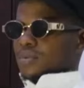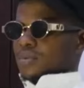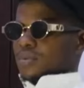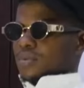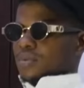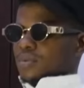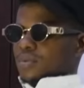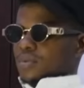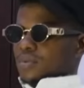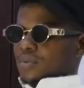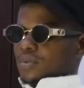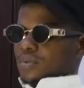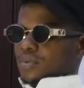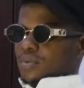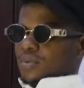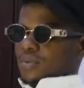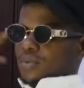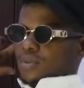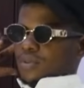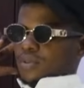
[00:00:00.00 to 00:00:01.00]
Yes, sir. Good
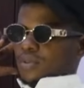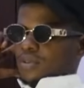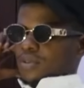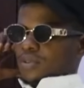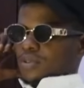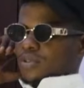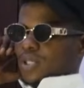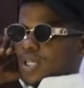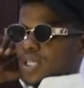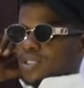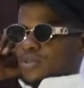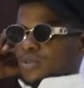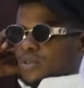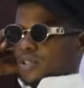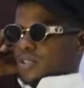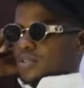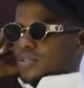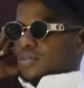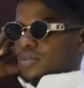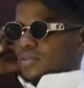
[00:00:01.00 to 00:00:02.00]
afternoon, sir. Oh, you are the
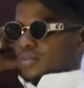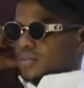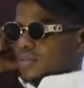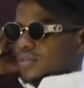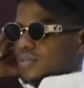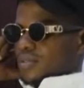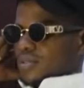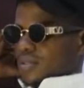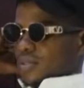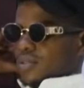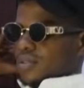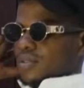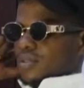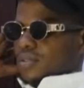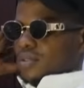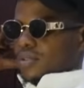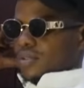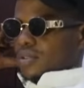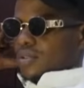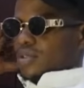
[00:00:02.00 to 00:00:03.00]
one? Yes, I'm
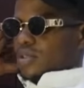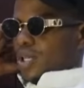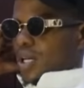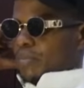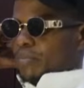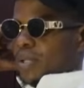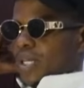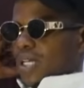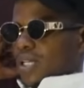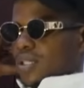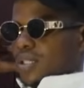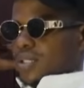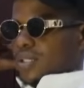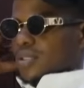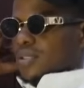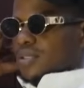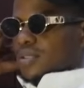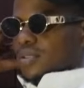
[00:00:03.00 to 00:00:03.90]
the one. You are back?